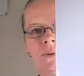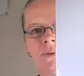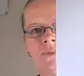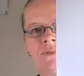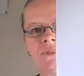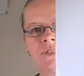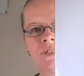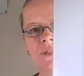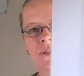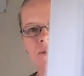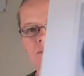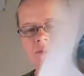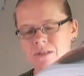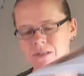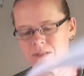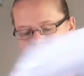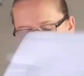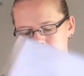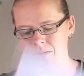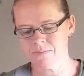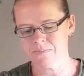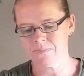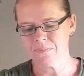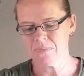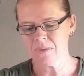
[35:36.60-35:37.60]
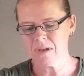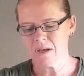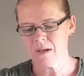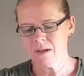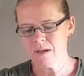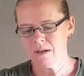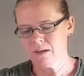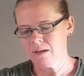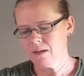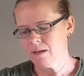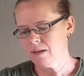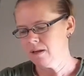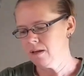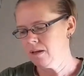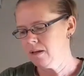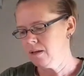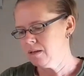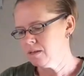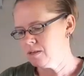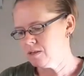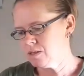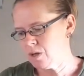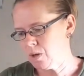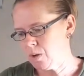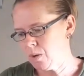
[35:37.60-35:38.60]
of series.
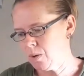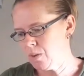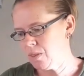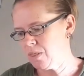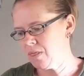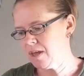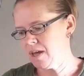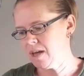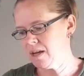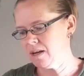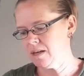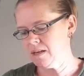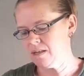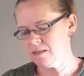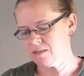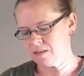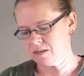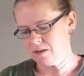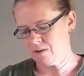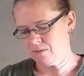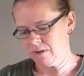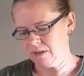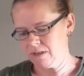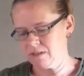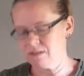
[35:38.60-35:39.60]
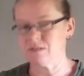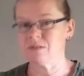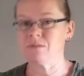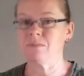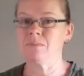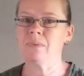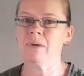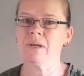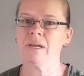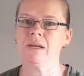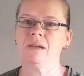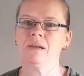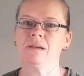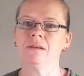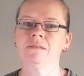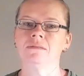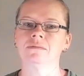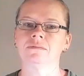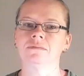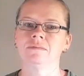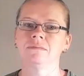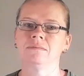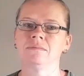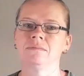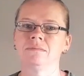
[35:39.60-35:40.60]
So that is going to be
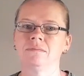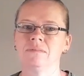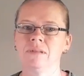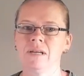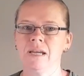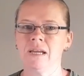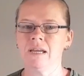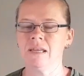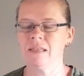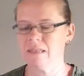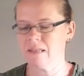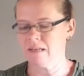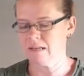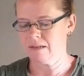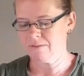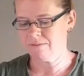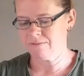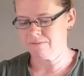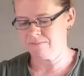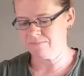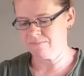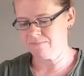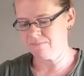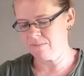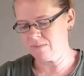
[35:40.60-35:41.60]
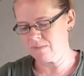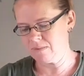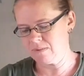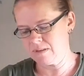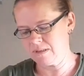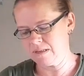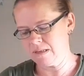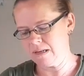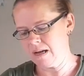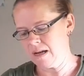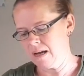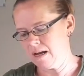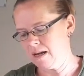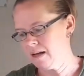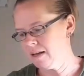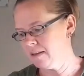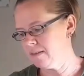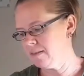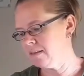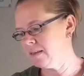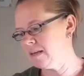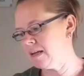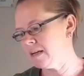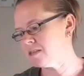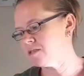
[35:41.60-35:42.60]
in the
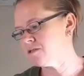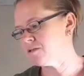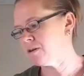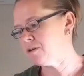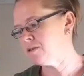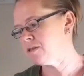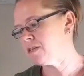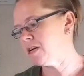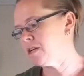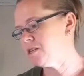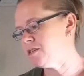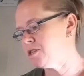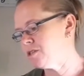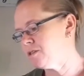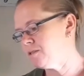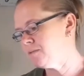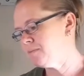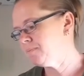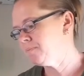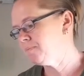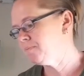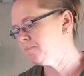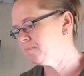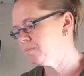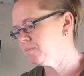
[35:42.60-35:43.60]
next rotation.